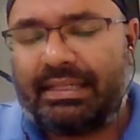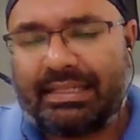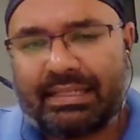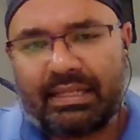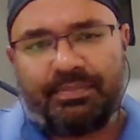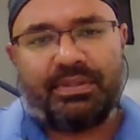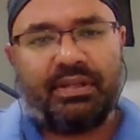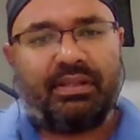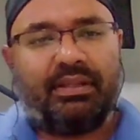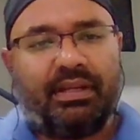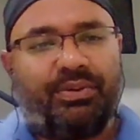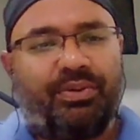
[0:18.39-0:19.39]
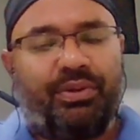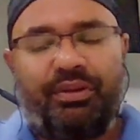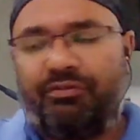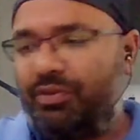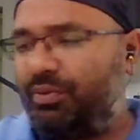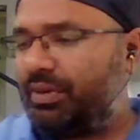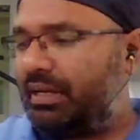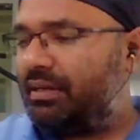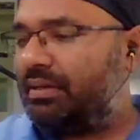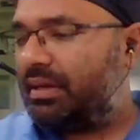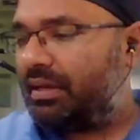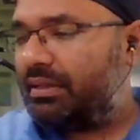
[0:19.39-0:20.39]
description that if you can
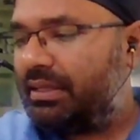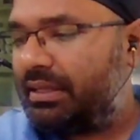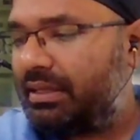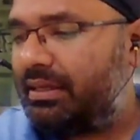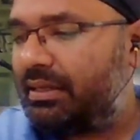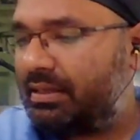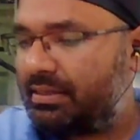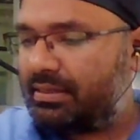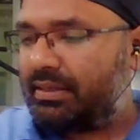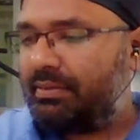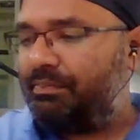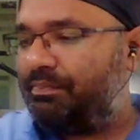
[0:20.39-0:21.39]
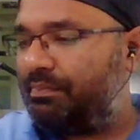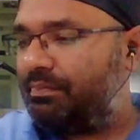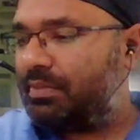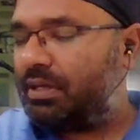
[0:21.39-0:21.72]
carry some